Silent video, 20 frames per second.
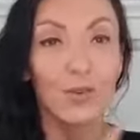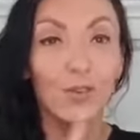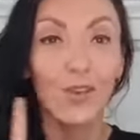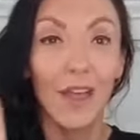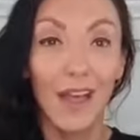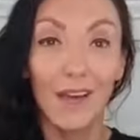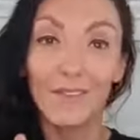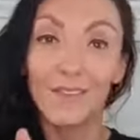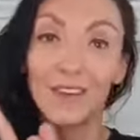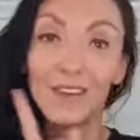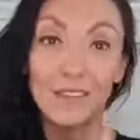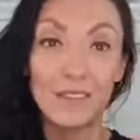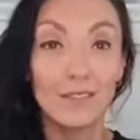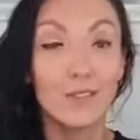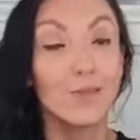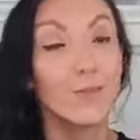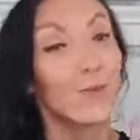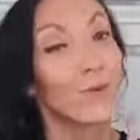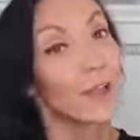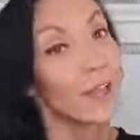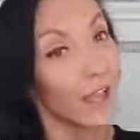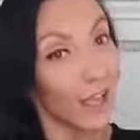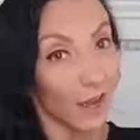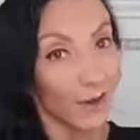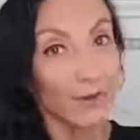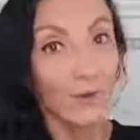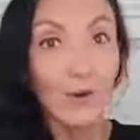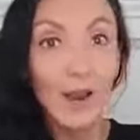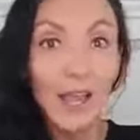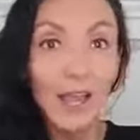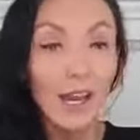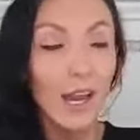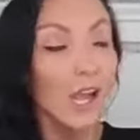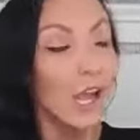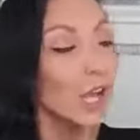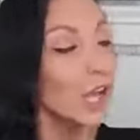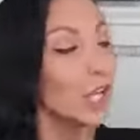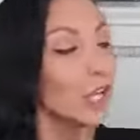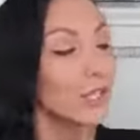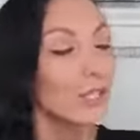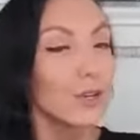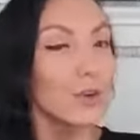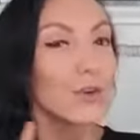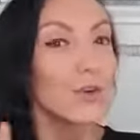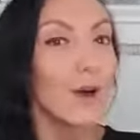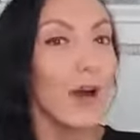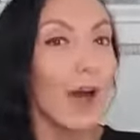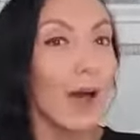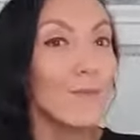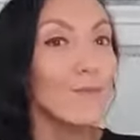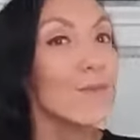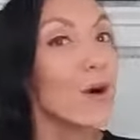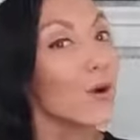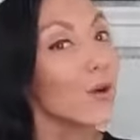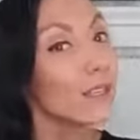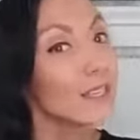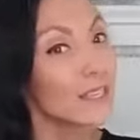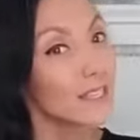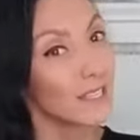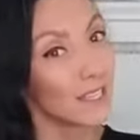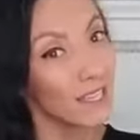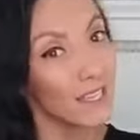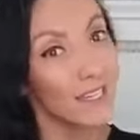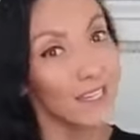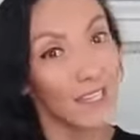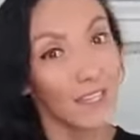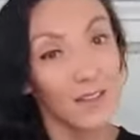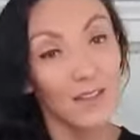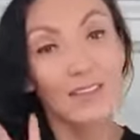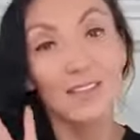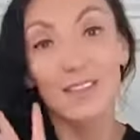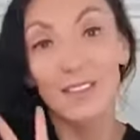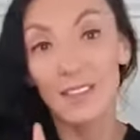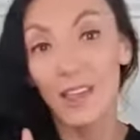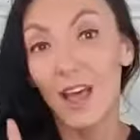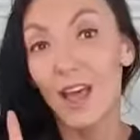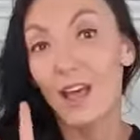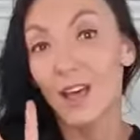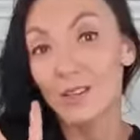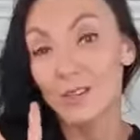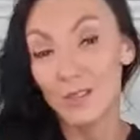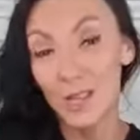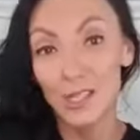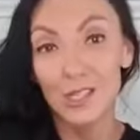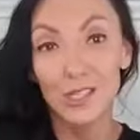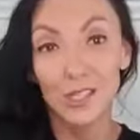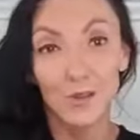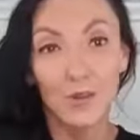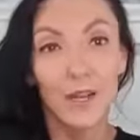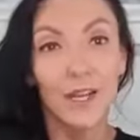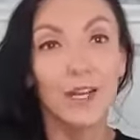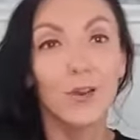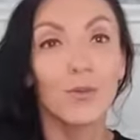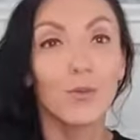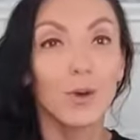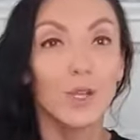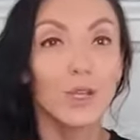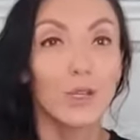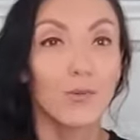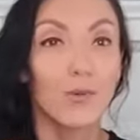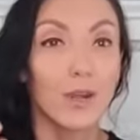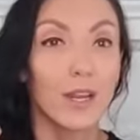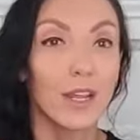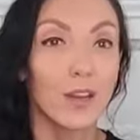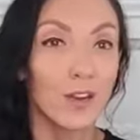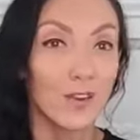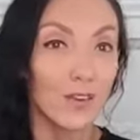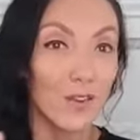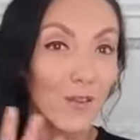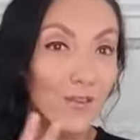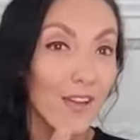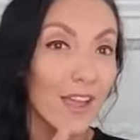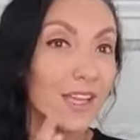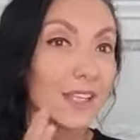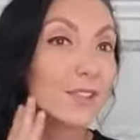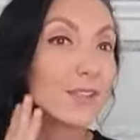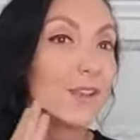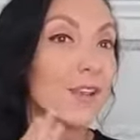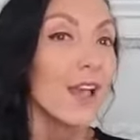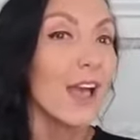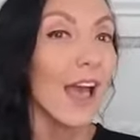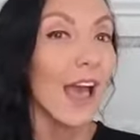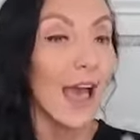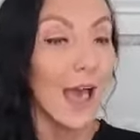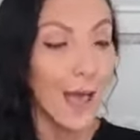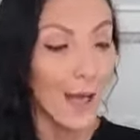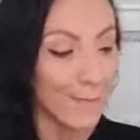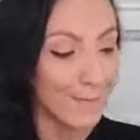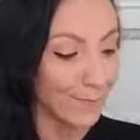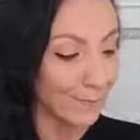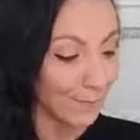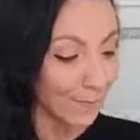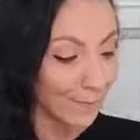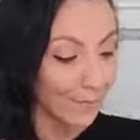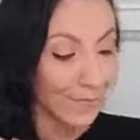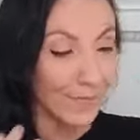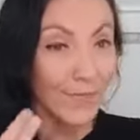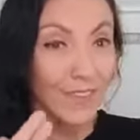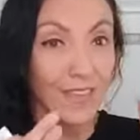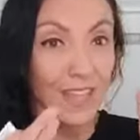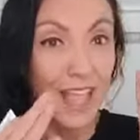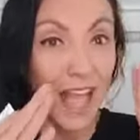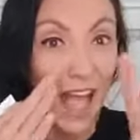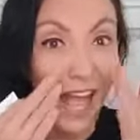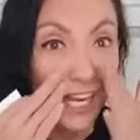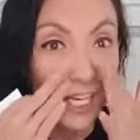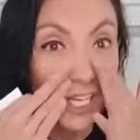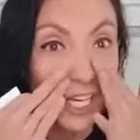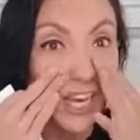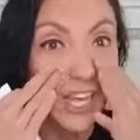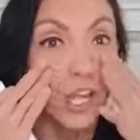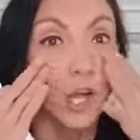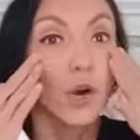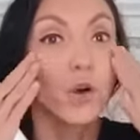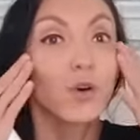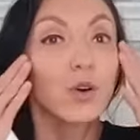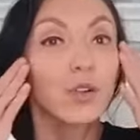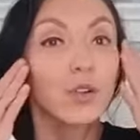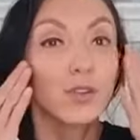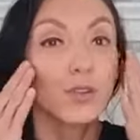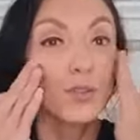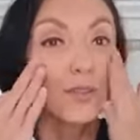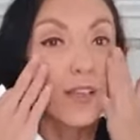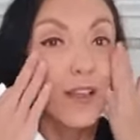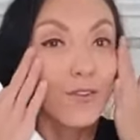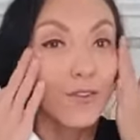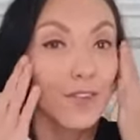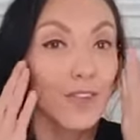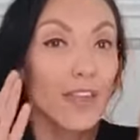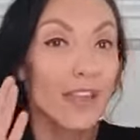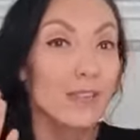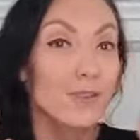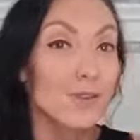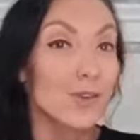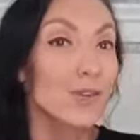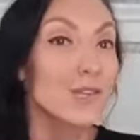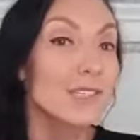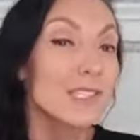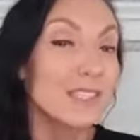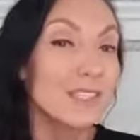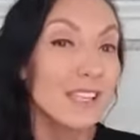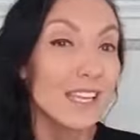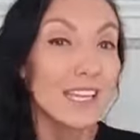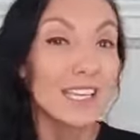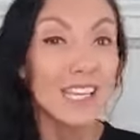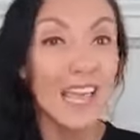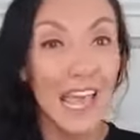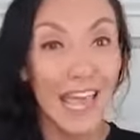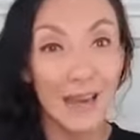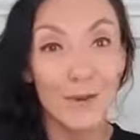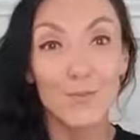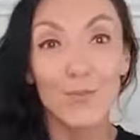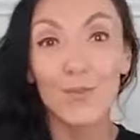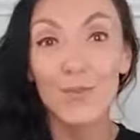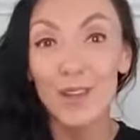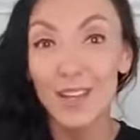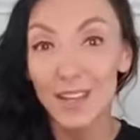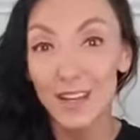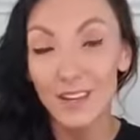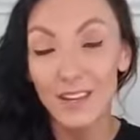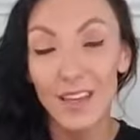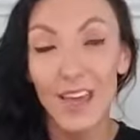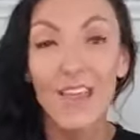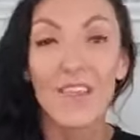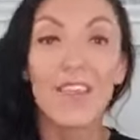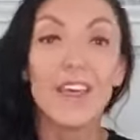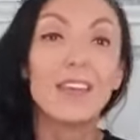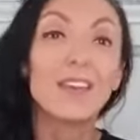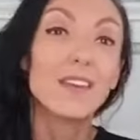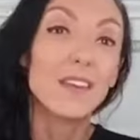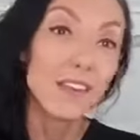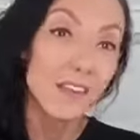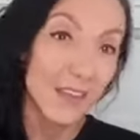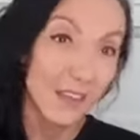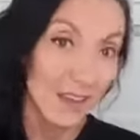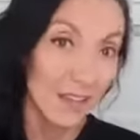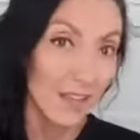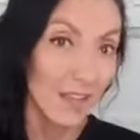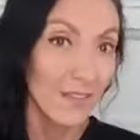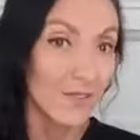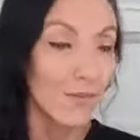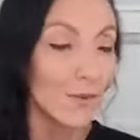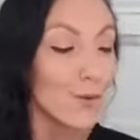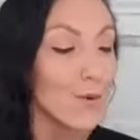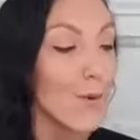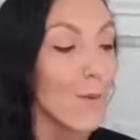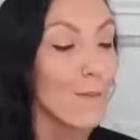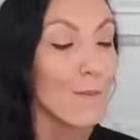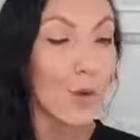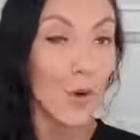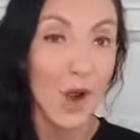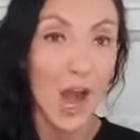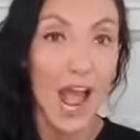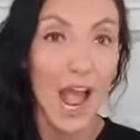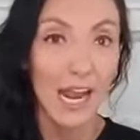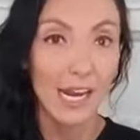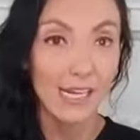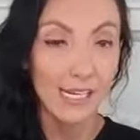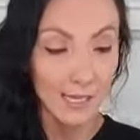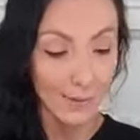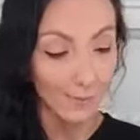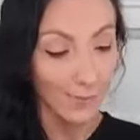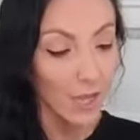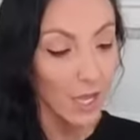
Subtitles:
You have tendency to break out, right? So most skin sunscreen, when you put it on your face, they actually like occlude everything, so your skin can't breathe, and then gonna give you more acne.